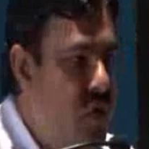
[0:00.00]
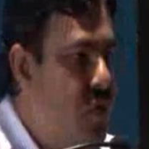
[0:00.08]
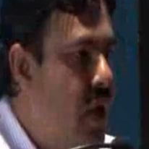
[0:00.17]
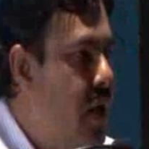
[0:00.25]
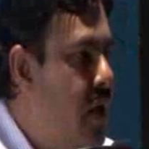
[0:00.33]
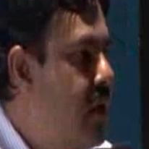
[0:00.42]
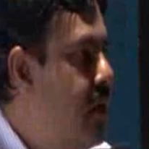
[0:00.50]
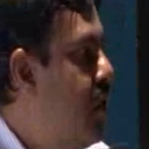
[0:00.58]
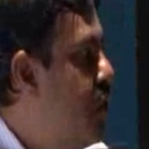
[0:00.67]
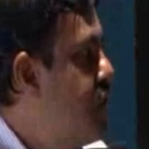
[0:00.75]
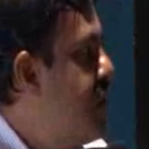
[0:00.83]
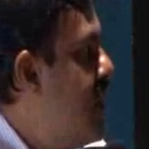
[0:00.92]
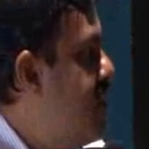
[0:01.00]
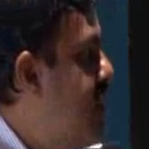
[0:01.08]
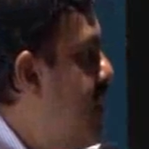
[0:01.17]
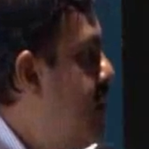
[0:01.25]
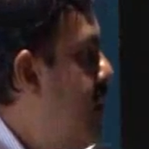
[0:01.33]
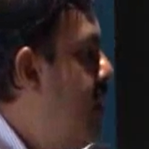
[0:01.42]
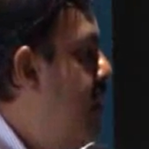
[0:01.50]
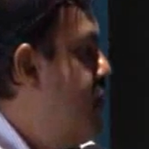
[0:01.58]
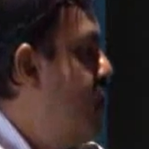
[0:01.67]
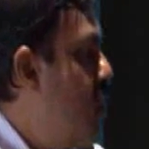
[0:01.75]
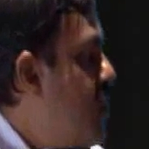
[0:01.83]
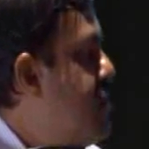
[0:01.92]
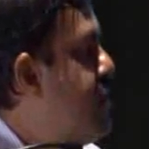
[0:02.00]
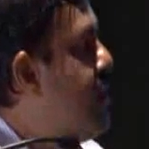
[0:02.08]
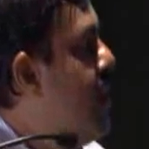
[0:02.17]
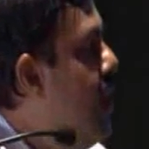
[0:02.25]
So I can use that source,